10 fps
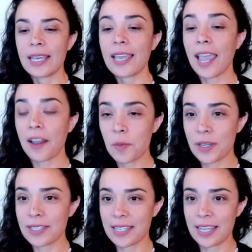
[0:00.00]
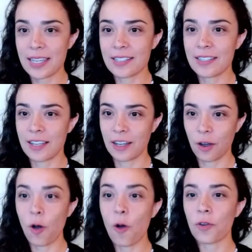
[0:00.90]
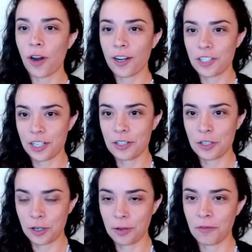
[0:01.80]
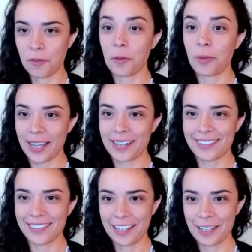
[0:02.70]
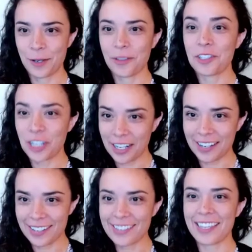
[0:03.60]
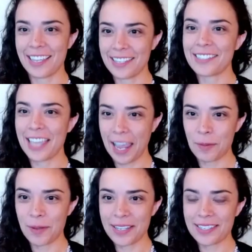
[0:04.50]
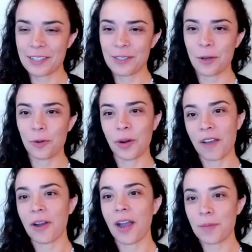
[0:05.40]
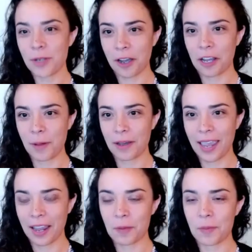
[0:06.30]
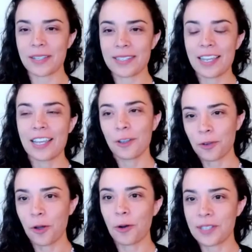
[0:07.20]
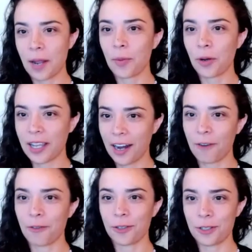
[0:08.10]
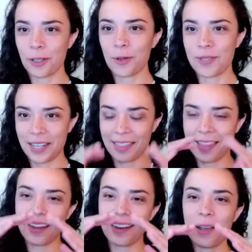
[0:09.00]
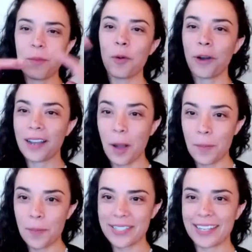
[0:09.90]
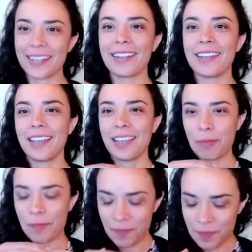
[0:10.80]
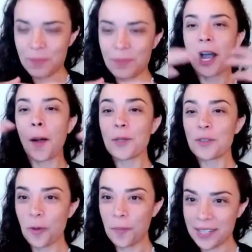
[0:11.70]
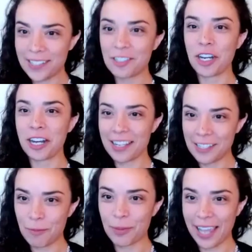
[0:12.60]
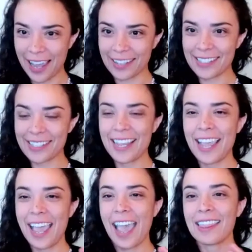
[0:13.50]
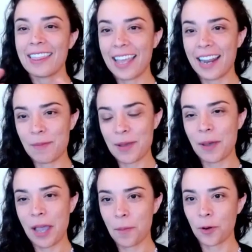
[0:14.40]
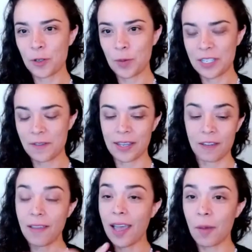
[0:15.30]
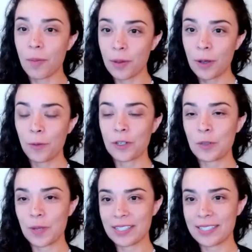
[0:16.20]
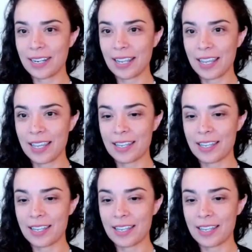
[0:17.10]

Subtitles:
Cannabis is the overarching term for the plant. So the genus is cannabis. And so whenever I'm talking about cannabis, you'll notice that I'm pretty careful to use it in that more encompassing comes from this genus of plants. And then I become more specific of hemp, which means that it